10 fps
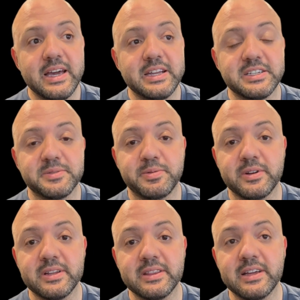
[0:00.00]
and just
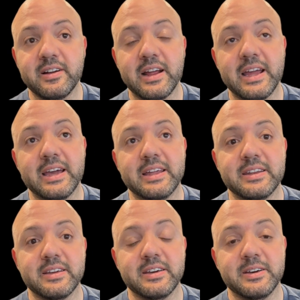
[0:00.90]
put it in there,
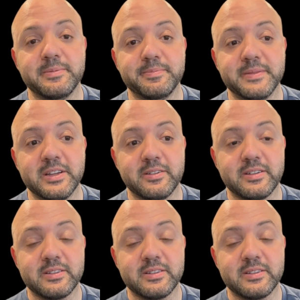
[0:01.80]
and um, you know,